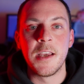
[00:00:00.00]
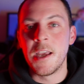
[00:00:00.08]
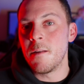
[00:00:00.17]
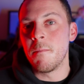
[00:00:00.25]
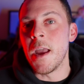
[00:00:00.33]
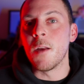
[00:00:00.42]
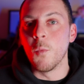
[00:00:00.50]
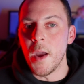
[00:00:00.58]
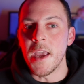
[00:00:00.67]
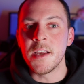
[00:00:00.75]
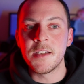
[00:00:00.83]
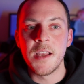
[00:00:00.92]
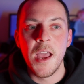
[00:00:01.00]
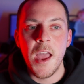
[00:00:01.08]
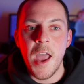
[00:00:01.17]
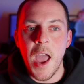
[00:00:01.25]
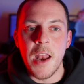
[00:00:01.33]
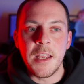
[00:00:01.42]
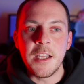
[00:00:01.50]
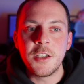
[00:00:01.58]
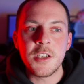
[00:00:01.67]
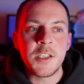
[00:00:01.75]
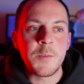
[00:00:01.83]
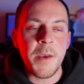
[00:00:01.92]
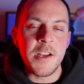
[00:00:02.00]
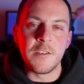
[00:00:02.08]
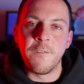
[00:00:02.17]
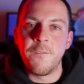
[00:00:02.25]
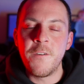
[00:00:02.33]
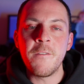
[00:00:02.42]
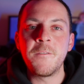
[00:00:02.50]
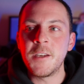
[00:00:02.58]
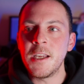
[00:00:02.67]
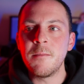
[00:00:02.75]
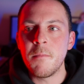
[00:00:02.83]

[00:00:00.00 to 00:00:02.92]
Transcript: hitman ways, and he just spends 15